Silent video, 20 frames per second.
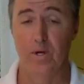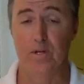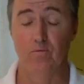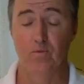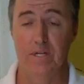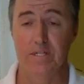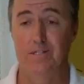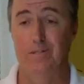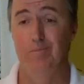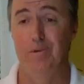
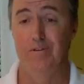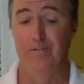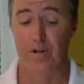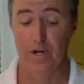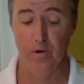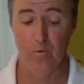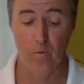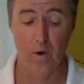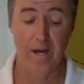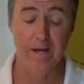rice to be
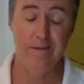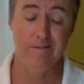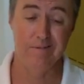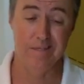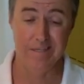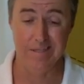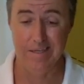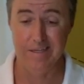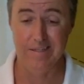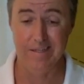very white.
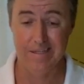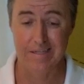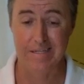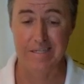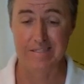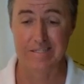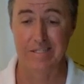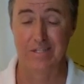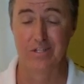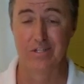It
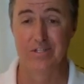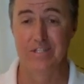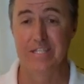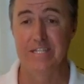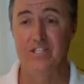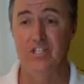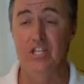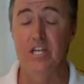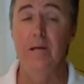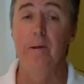gets a little
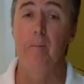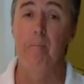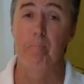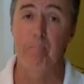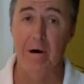dingy,